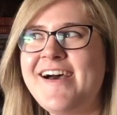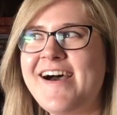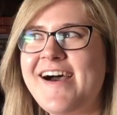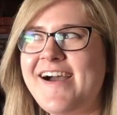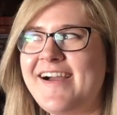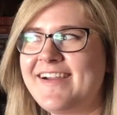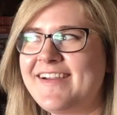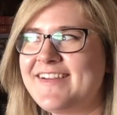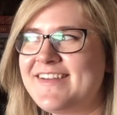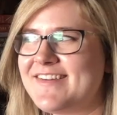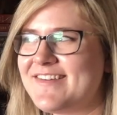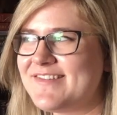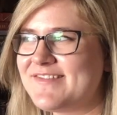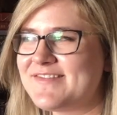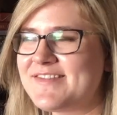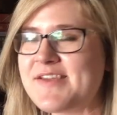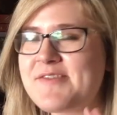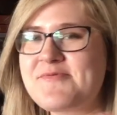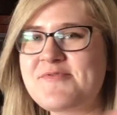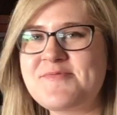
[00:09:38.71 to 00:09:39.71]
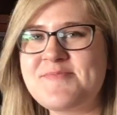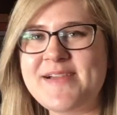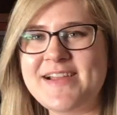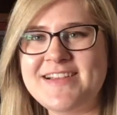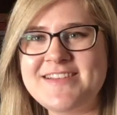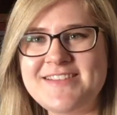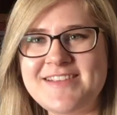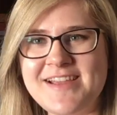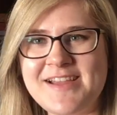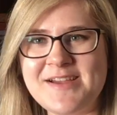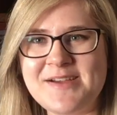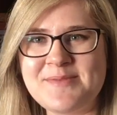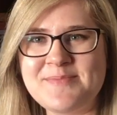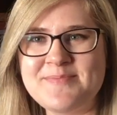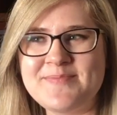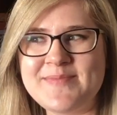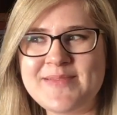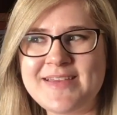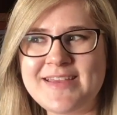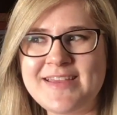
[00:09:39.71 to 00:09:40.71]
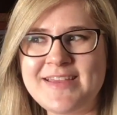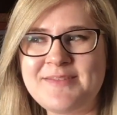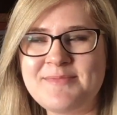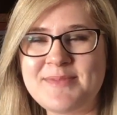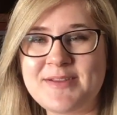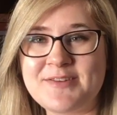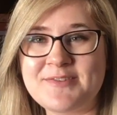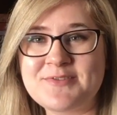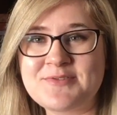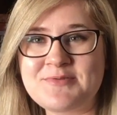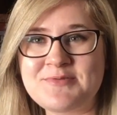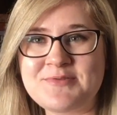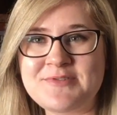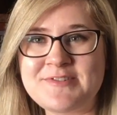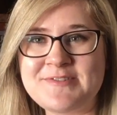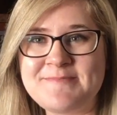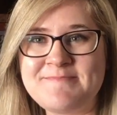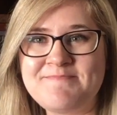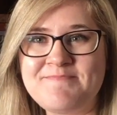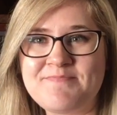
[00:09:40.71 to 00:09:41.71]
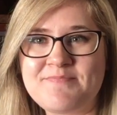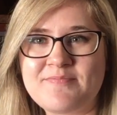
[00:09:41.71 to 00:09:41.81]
I know. They were my jam in middle school,